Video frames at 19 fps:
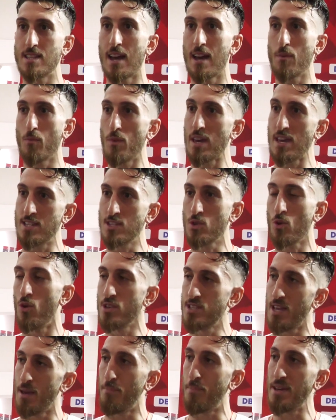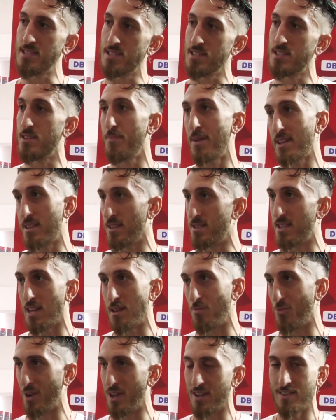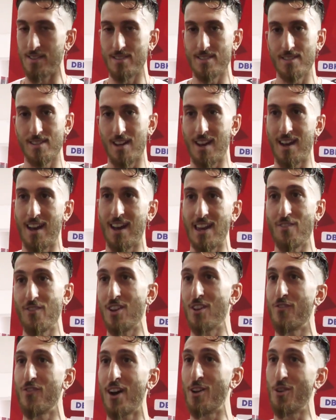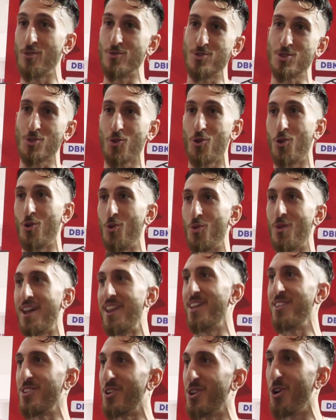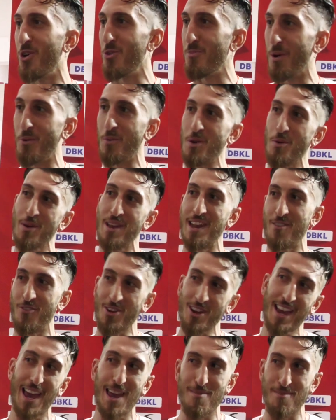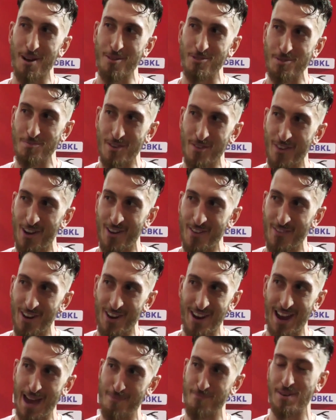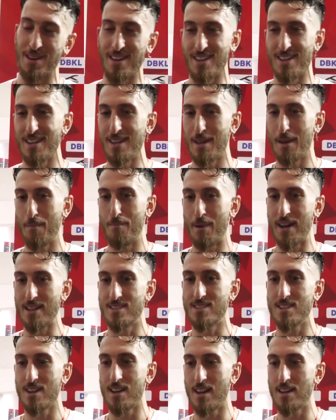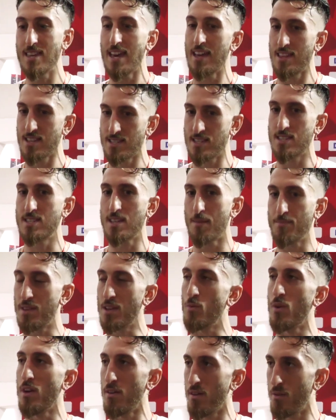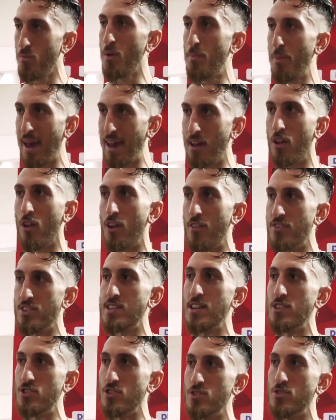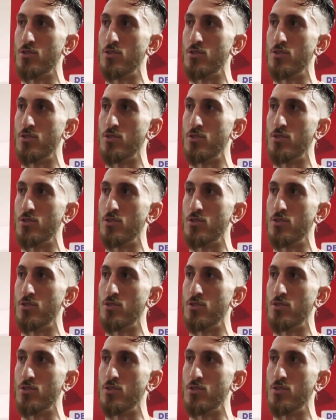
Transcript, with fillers: that we score set pieces to make the team win. Uh, even if I don't score one other goal, but we win every game, I would be very, very happy. But uh, yeah, this is something we, we pay a lot of attention